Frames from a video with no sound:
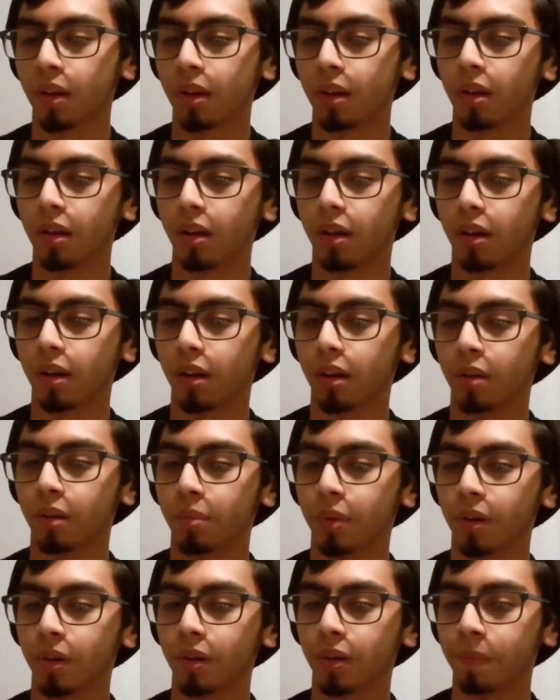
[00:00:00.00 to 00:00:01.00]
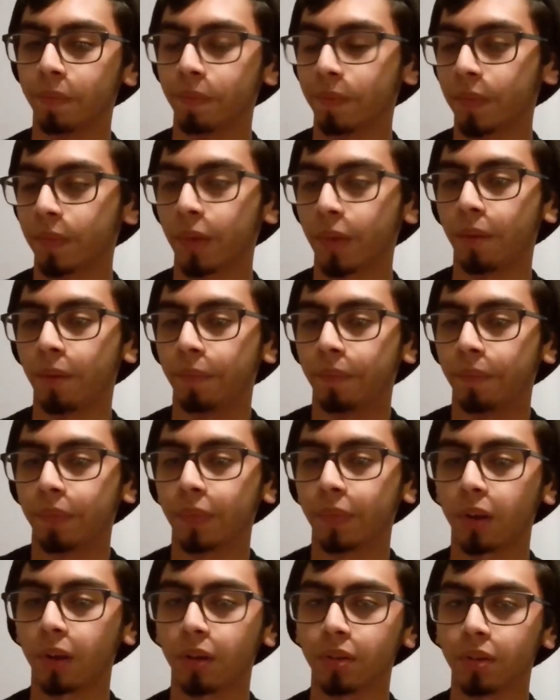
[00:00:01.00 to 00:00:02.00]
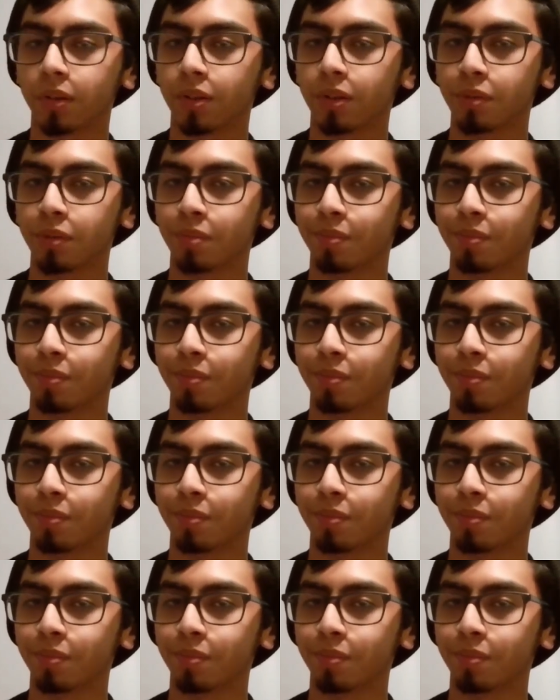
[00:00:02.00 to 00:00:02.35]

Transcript: But yeah, I'll just